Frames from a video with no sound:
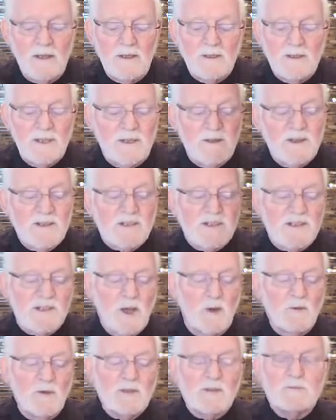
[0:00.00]
there is
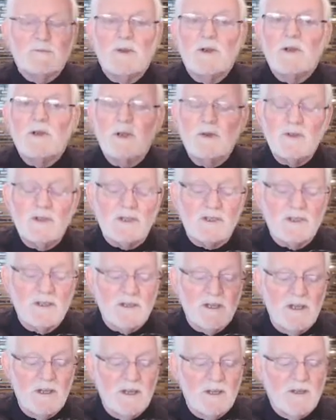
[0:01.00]
so much
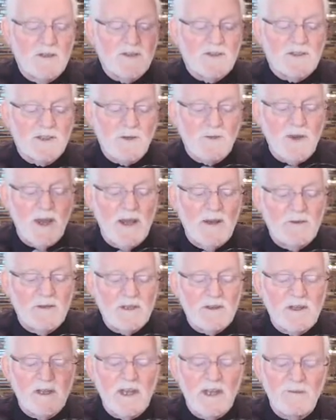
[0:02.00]
pollution
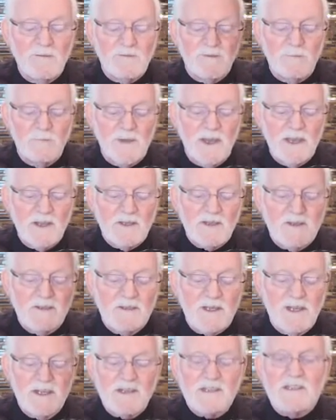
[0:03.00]
surrounding the information
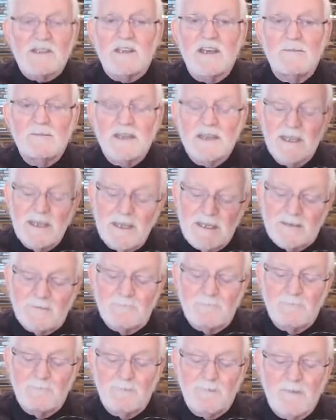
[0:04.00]
that is coming in.
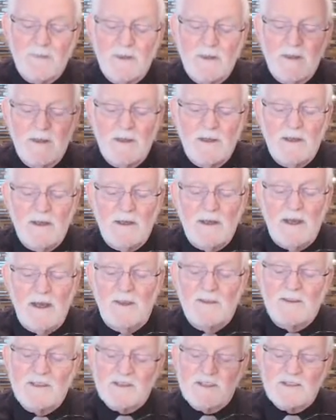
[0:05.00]

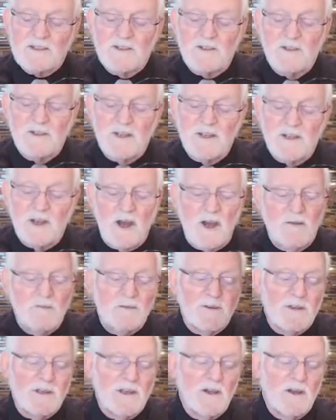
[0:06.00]
And this is another of
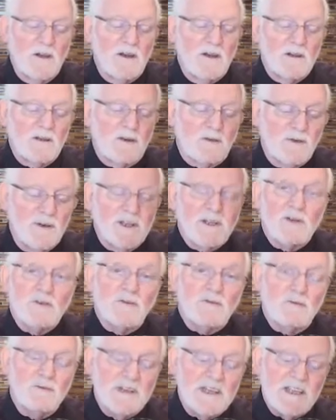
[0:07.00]
the critical
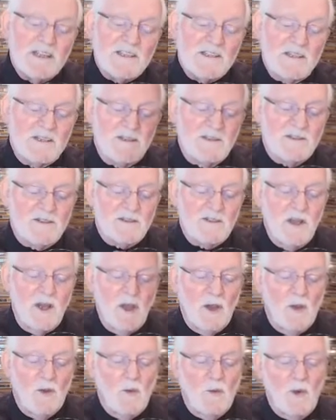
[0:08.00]
reasons
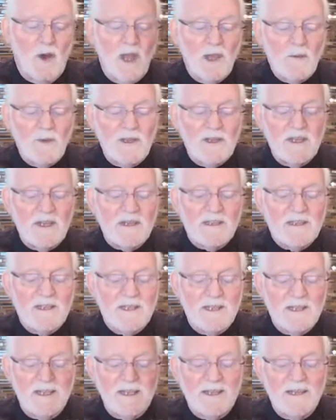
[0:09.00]
why we need the
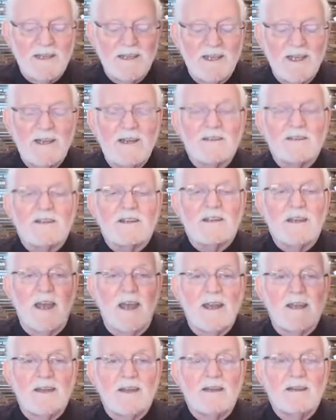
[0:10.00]
leading and the
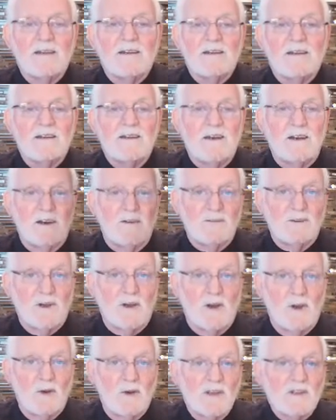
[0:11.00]
guiding of the
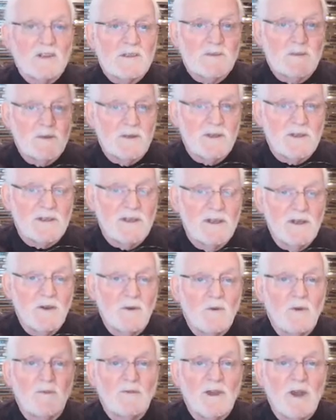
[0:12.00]
Holy Spirit
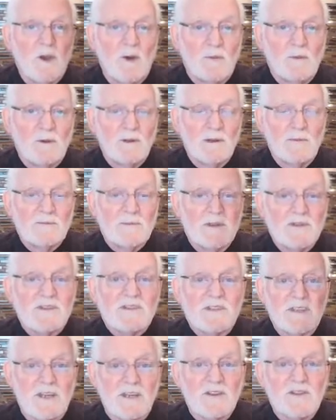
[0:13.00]
when we open up and
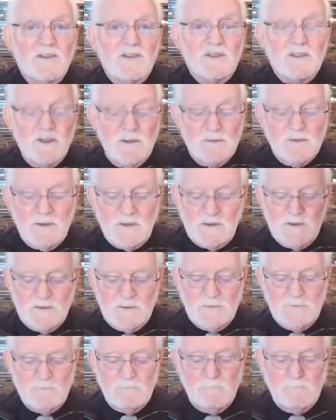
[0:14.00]
study the scriptures.